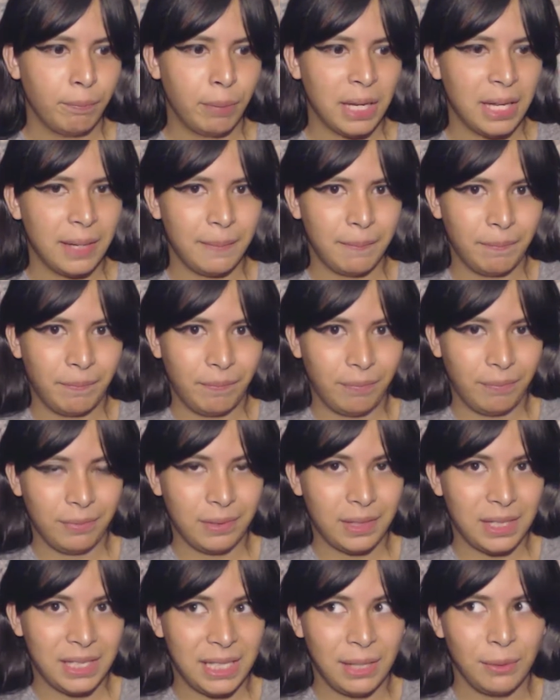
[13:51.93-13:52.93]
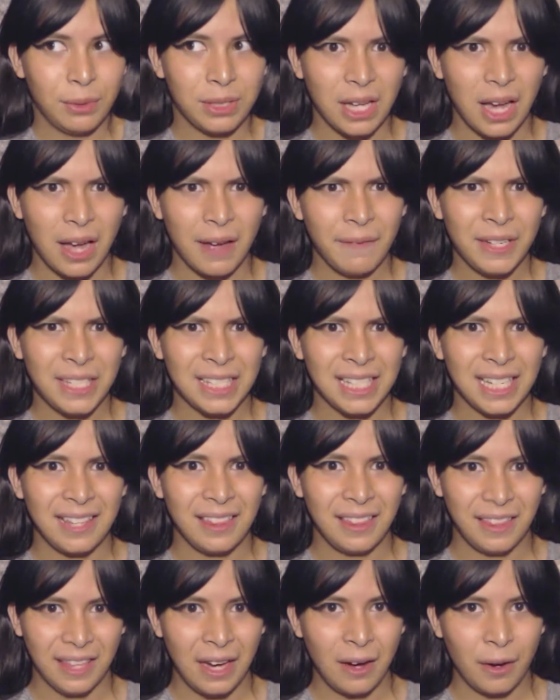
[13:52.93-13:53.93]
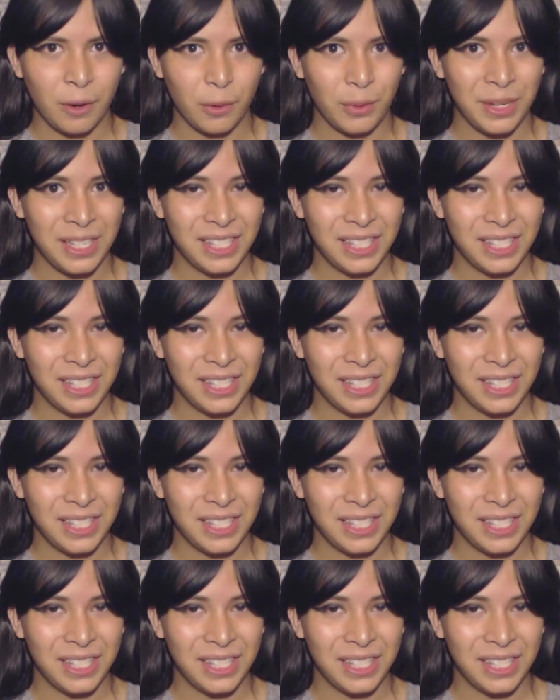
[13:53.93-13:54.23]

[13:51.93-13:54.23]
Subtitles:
But she was obviously there.